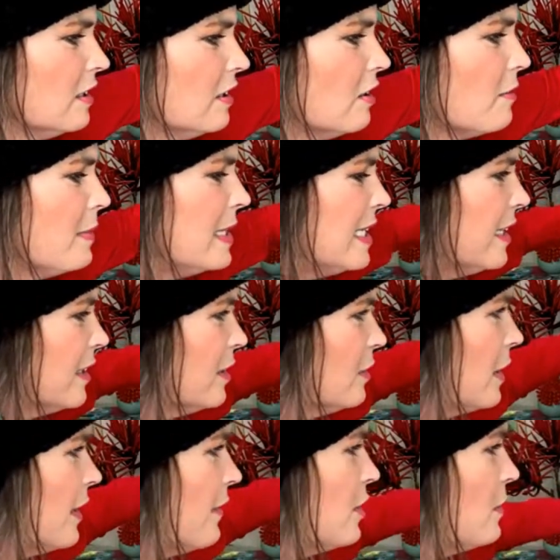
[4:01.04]
or my deer,
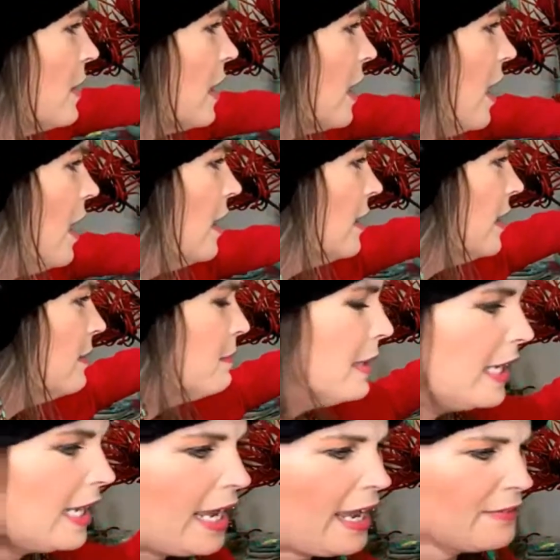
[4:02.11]
whatever you want to call it,
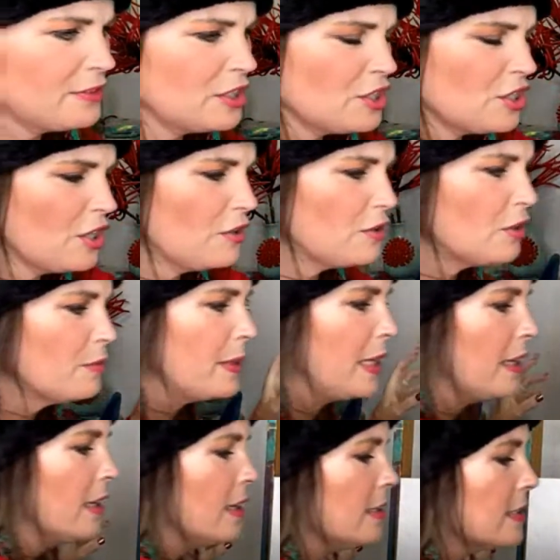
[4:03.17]
but I have to show you
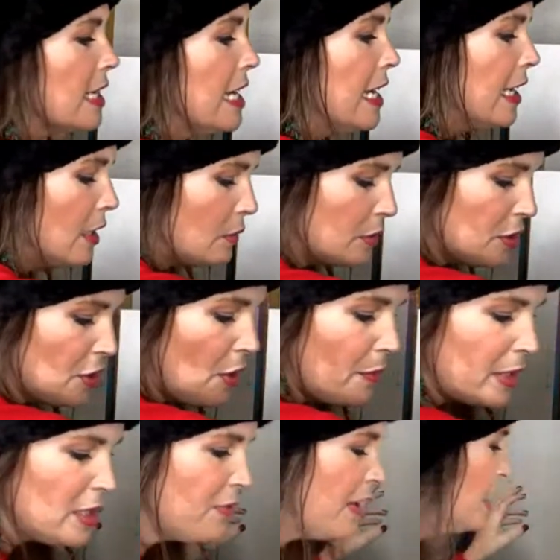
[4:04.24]
because it was so much